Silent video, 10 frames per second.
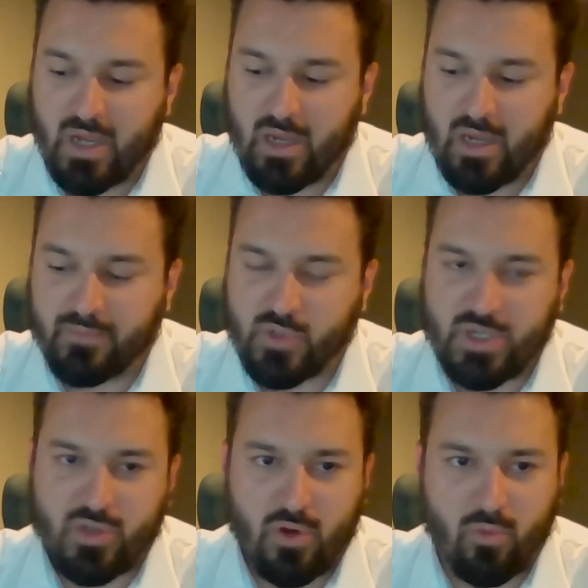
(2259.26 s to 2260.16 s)

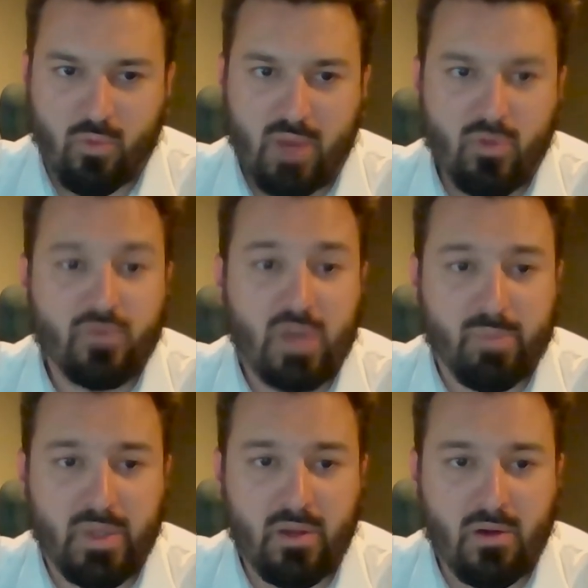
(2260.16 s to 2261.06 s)
So I moved
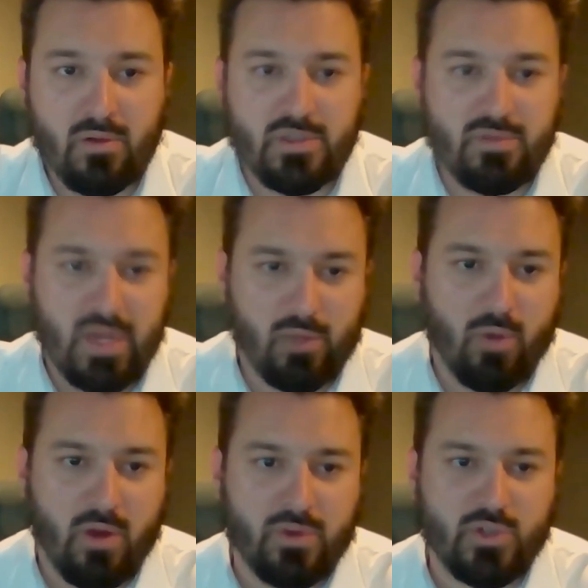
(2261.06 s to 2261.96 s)
up here to
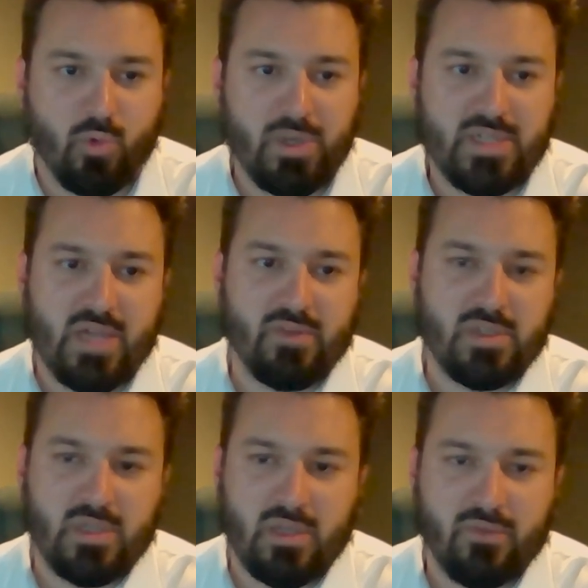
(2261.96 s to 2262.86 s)
Delaware in
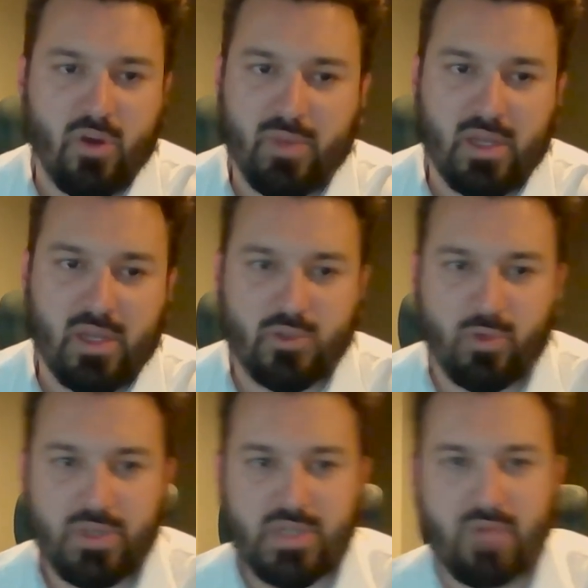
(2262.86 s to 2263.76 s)
2017, very beginning of
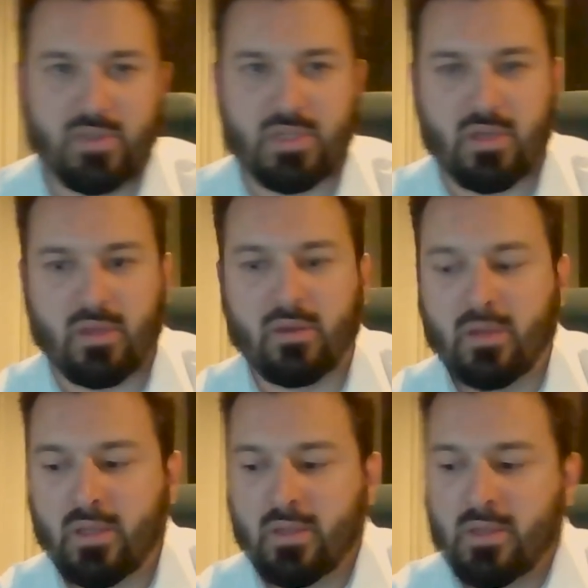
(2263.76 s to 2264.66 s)

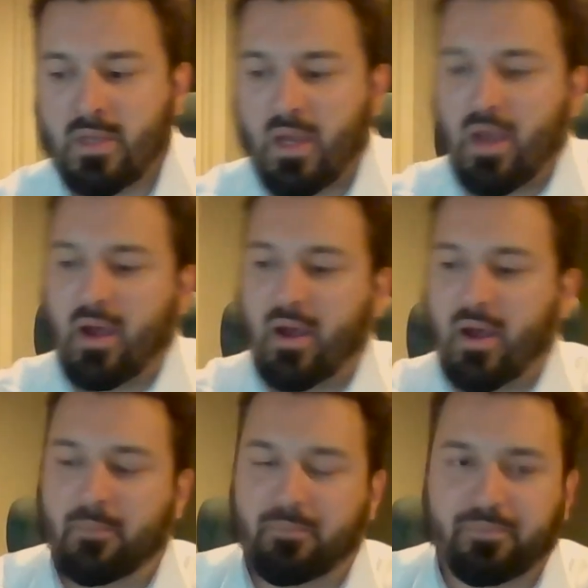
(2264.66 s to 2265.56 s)
2017,
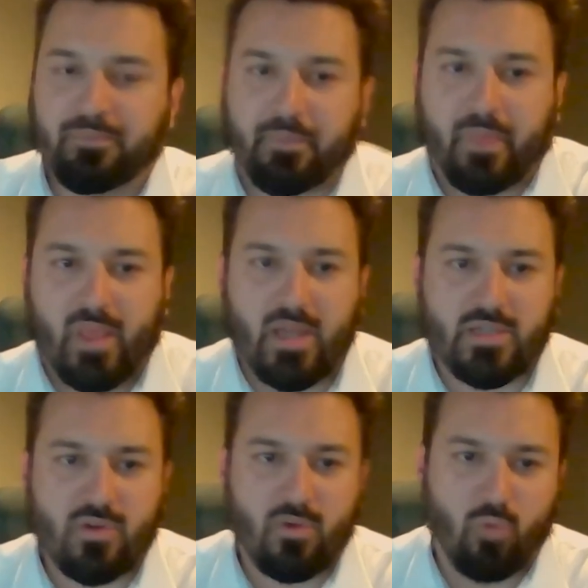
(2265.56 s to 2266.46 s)
and
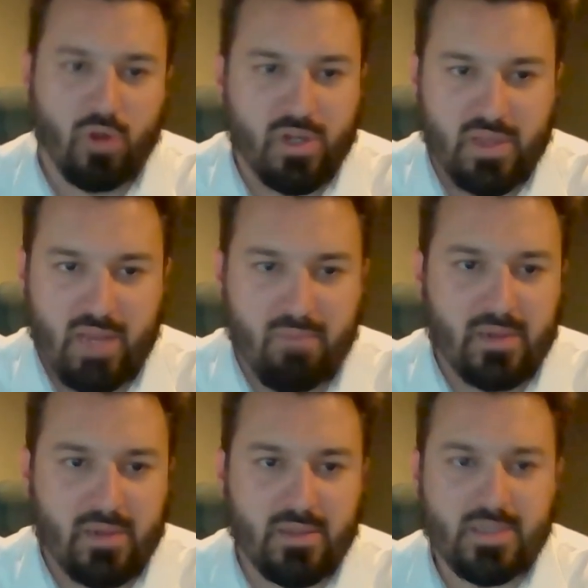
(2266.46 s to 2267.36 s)
started working in that
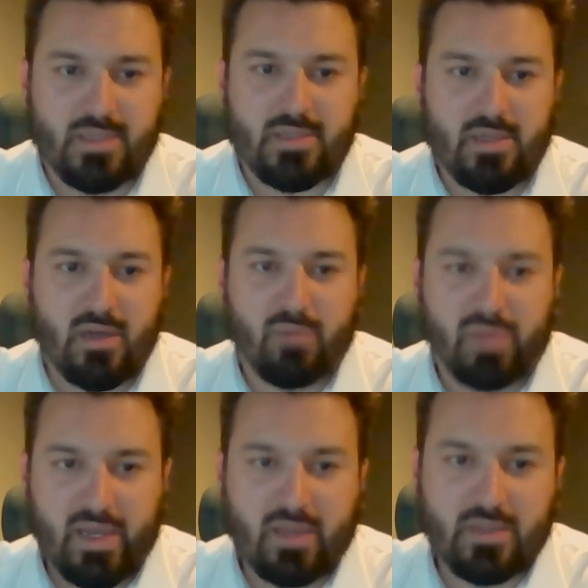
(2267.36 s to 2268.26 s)
maintenance,
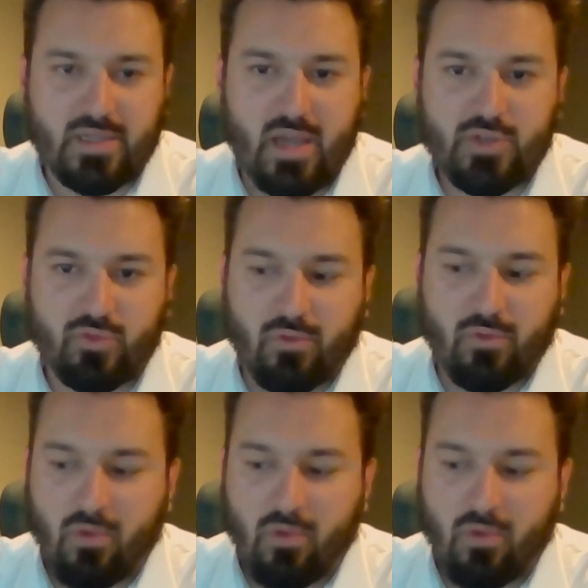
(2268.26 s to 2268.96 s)
planning and scheduling